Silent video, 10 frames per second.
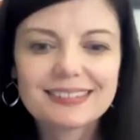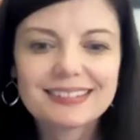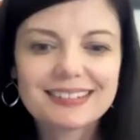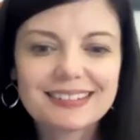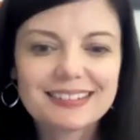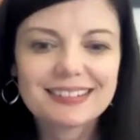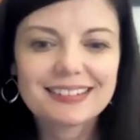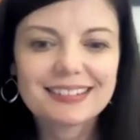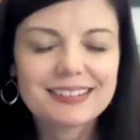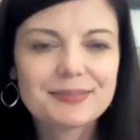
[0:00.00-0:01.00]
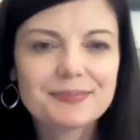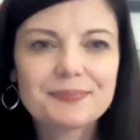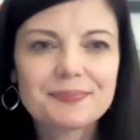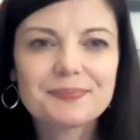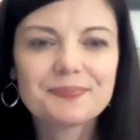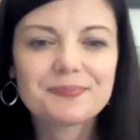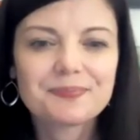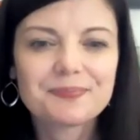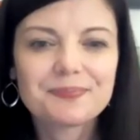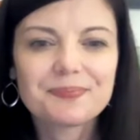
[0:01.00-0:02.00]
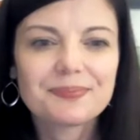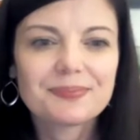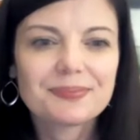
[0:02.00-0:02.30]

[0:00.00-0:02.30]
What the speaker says: Nobody speaks.